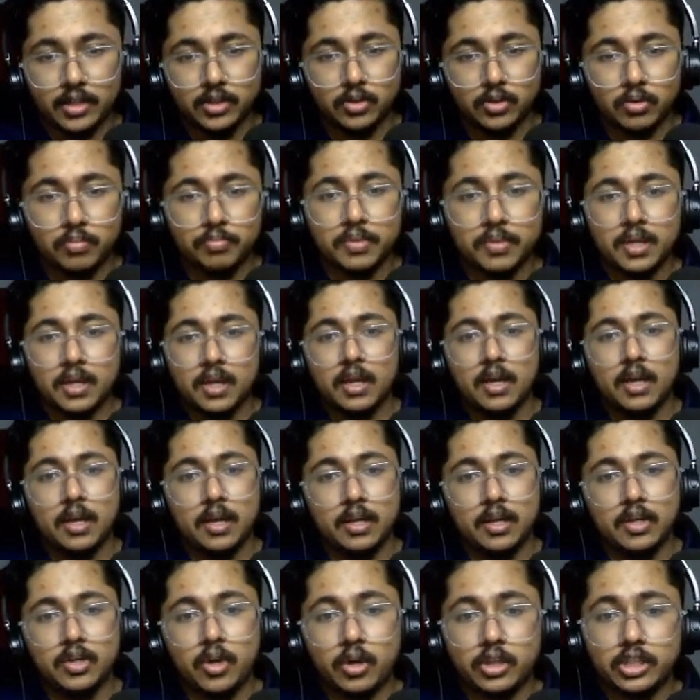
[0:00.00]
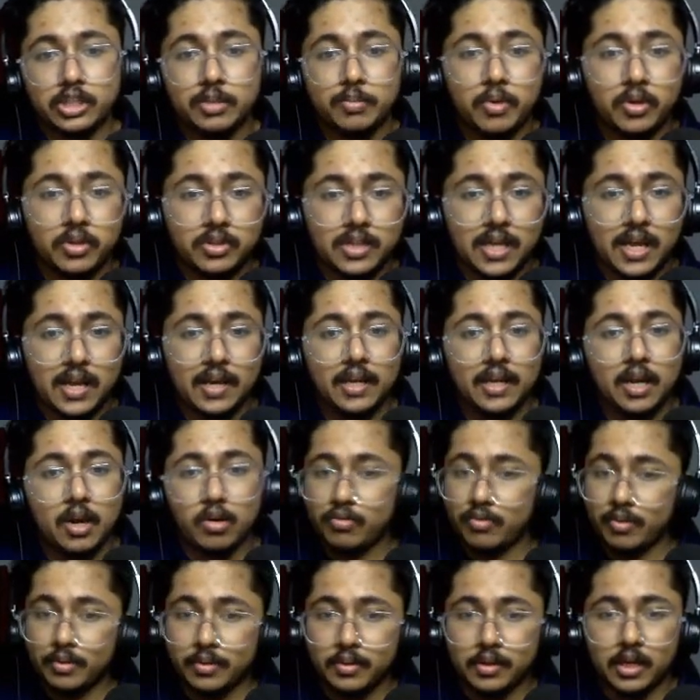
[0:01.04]
So he talks about standing out
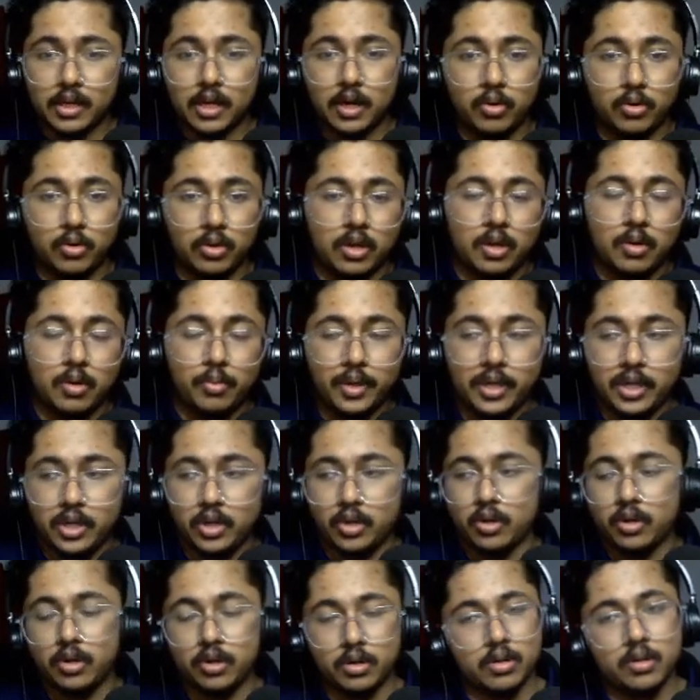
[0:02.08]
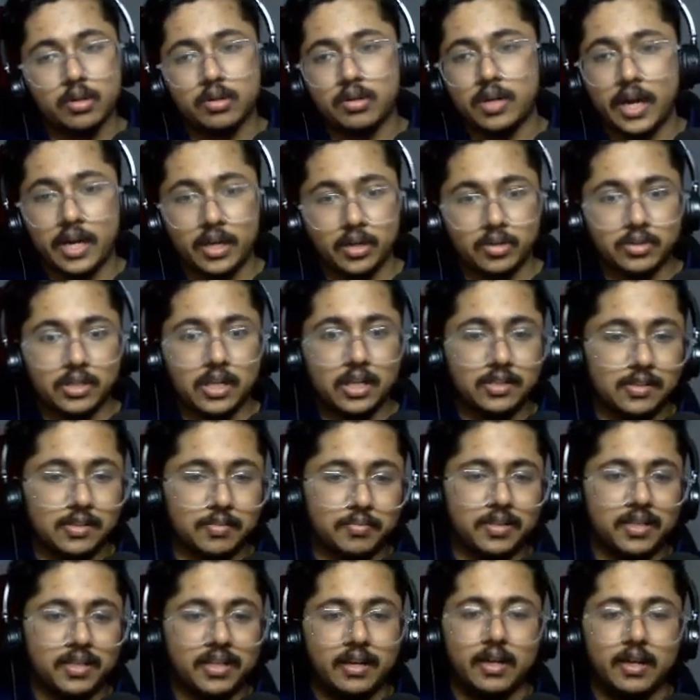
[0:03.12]
from the crowd when you're trying to sell
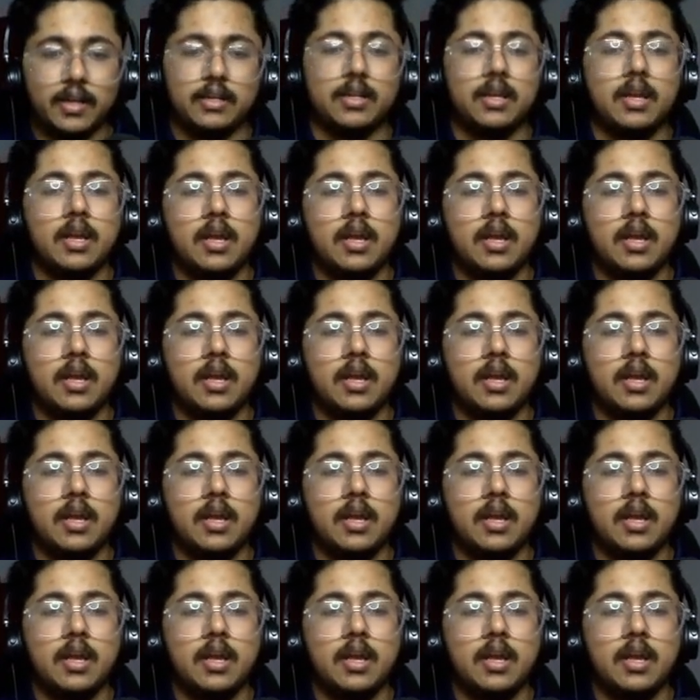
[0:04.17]
something, right?